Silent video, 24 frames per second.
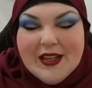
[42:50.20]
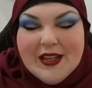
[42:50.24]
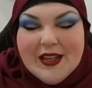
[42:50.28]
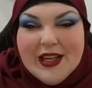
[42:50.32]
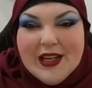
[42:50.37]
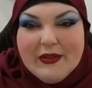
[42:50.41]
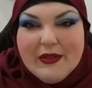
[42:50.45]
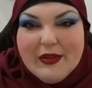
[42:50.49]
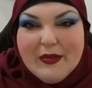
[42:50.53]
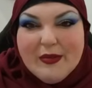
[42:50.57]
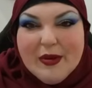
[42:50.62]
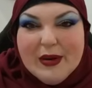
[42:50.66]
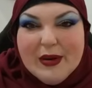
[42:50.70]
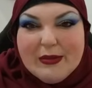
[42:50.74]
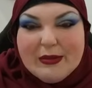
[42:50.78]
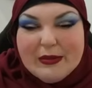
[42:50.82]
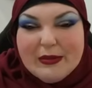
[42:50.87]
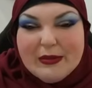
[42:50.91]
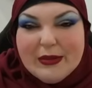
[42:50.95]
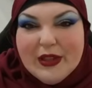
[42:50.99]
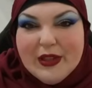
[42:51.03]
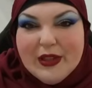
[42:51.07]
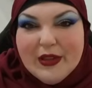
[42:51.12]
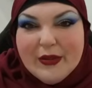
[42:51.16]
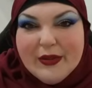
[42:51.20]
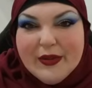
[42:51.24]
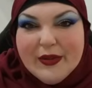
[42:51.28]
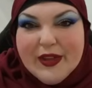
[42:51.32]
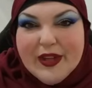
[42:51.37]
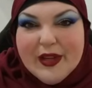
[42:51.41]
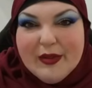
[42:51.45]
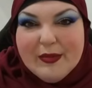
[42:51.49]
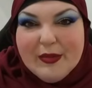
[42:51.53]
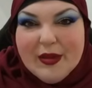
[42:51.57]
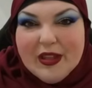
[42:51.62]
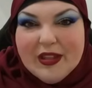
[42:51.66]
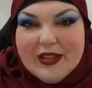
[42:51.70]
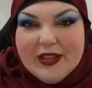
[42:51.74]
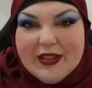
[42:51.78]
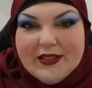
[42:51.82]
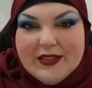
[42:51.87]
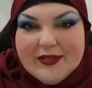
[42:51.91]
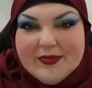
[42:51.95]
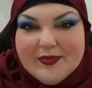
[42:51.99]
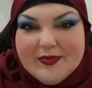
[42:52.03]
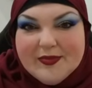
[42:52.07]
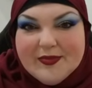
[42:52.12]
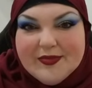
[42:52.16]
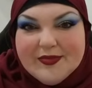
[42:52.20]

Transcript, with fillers: I would probably go with Kamala.